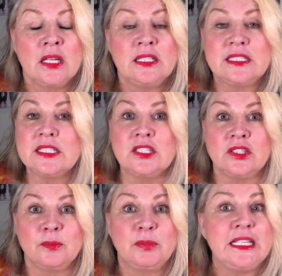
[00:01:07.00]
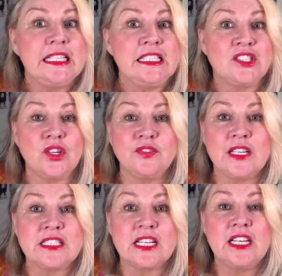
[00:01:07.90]
Listen, please don't
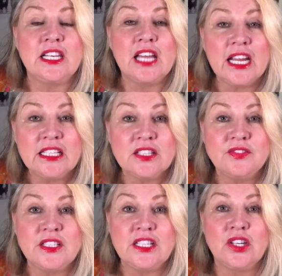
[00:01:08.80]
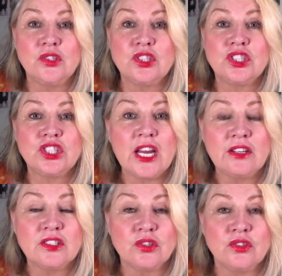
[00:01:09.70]
forget to like the video,
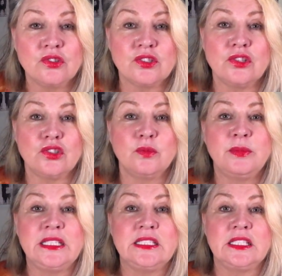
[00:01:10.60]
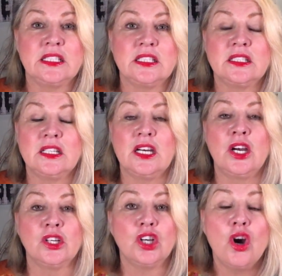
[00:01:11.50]
share it on your social media,
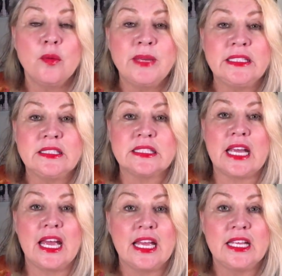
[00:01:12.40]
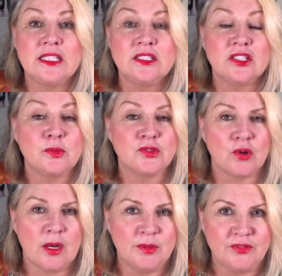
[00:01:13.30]
comment and
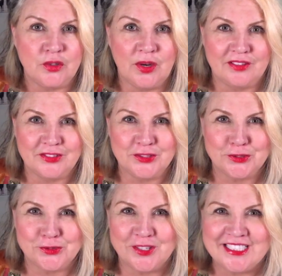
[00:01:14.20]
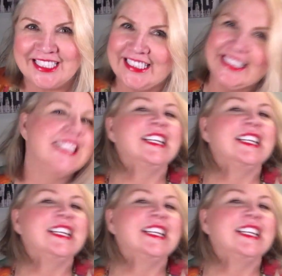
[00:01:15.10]
subscribe if you haven't already.